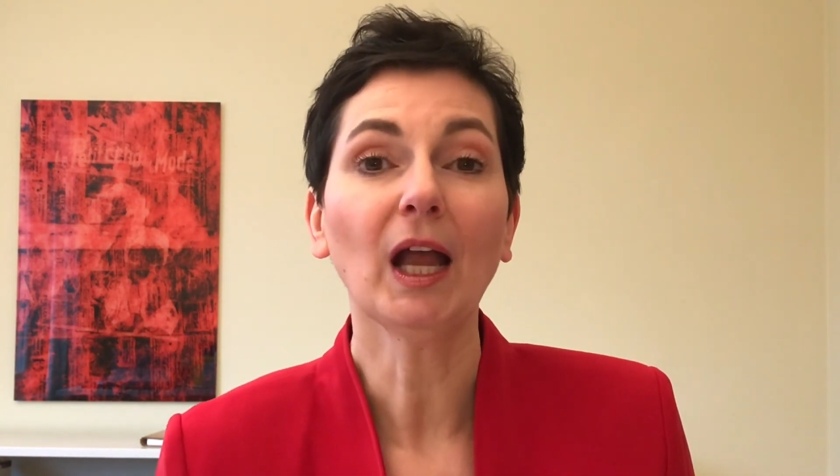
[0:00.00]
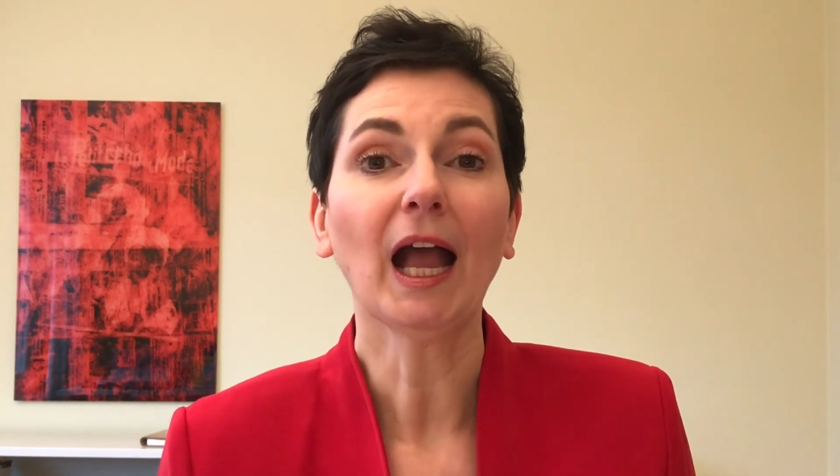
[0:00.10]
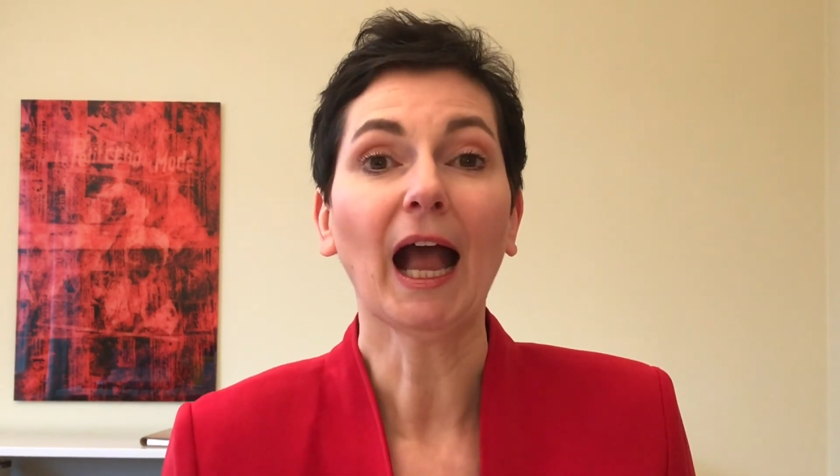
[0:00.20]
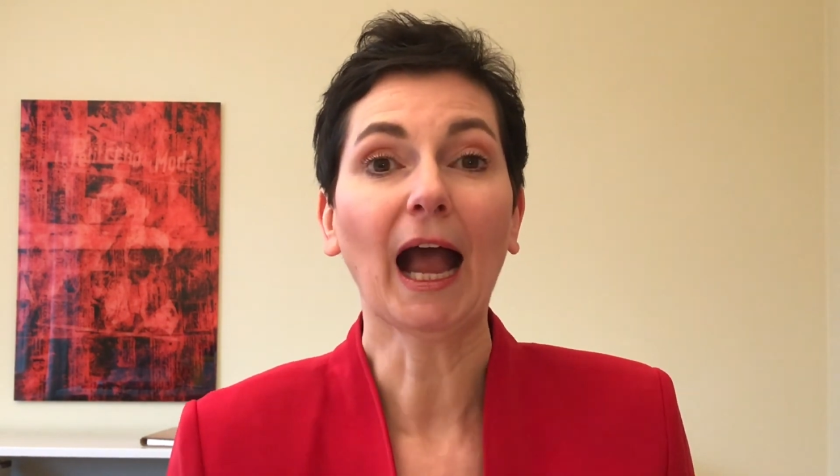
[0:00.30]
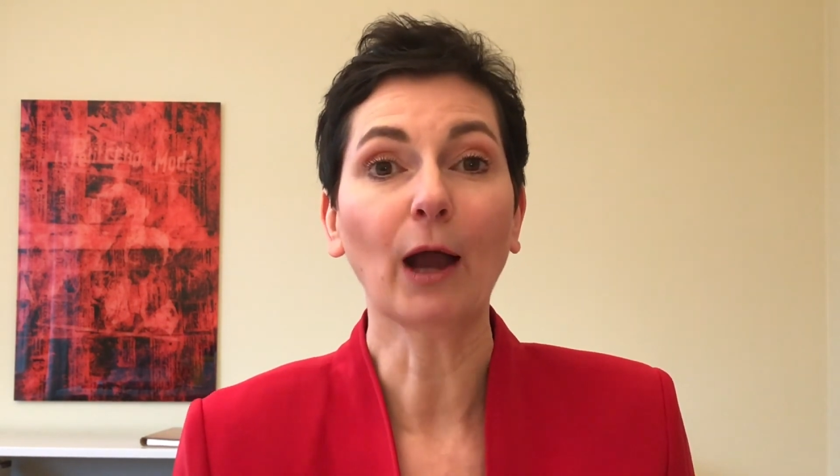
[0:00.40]

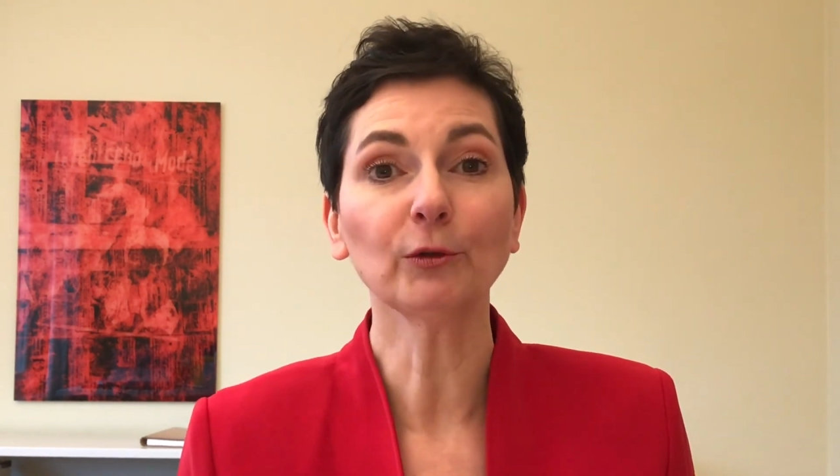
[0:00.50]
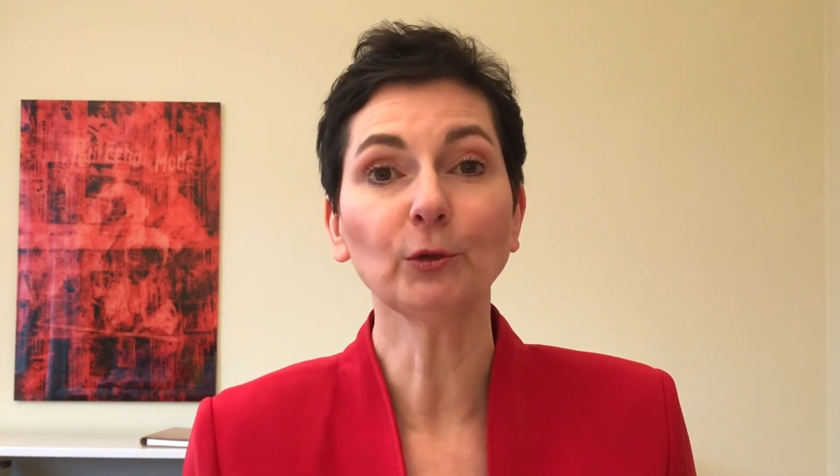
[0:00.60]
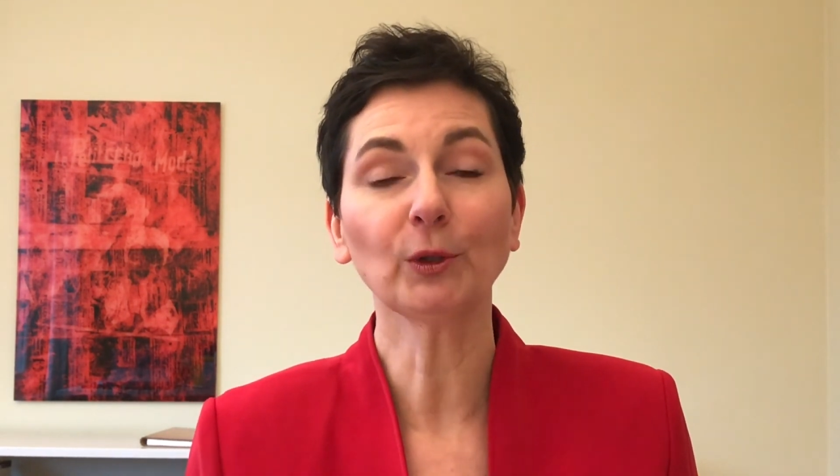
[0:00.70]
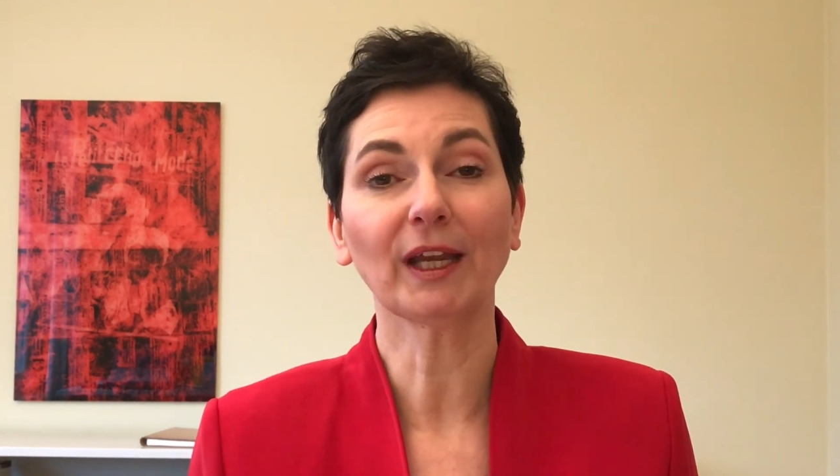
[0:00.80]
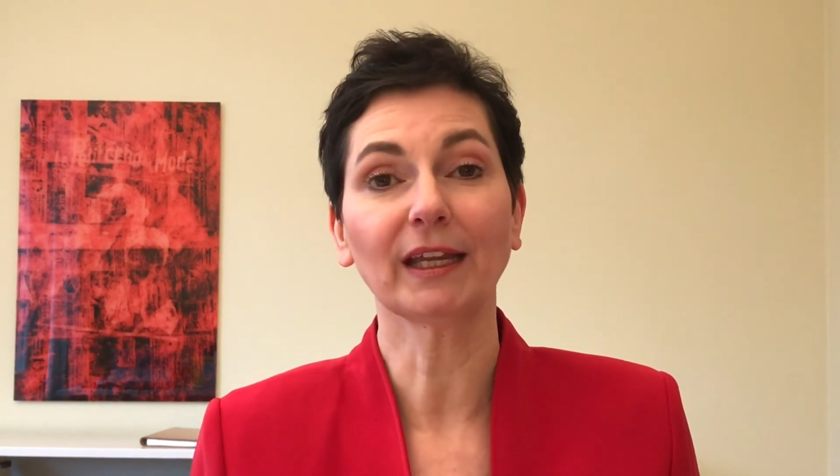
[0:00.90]
how you
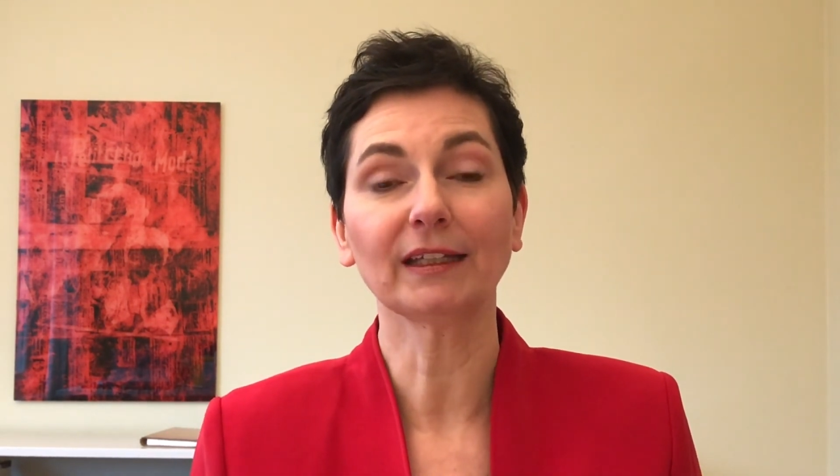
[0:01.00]
can